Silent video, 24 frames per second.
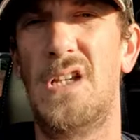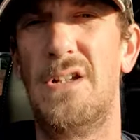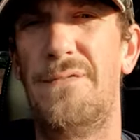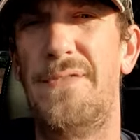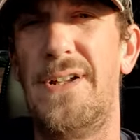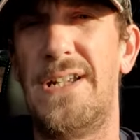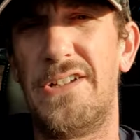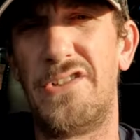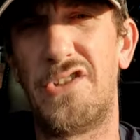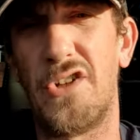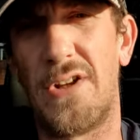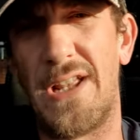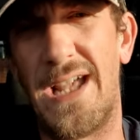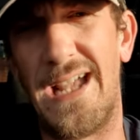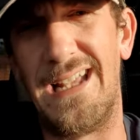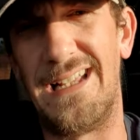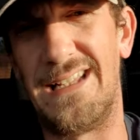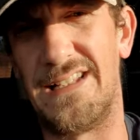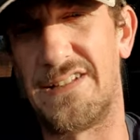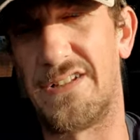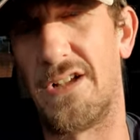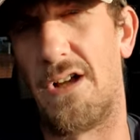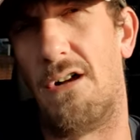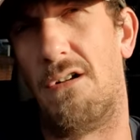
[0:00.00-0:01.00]
finish on
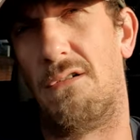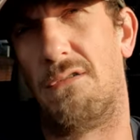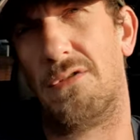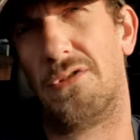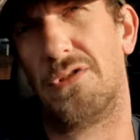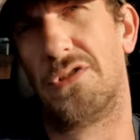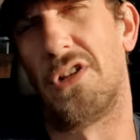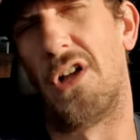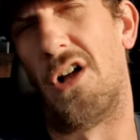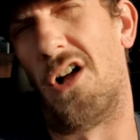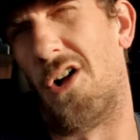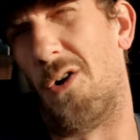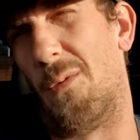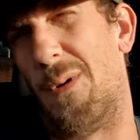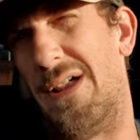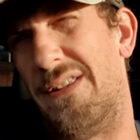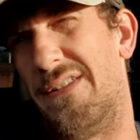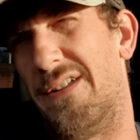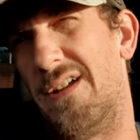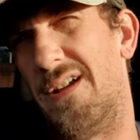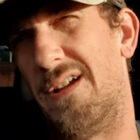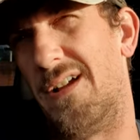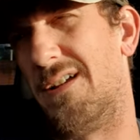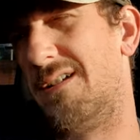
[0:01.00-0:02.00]
eight songs or
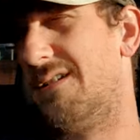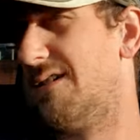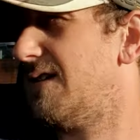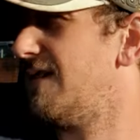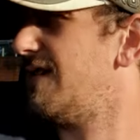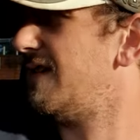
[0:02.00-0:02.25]
whether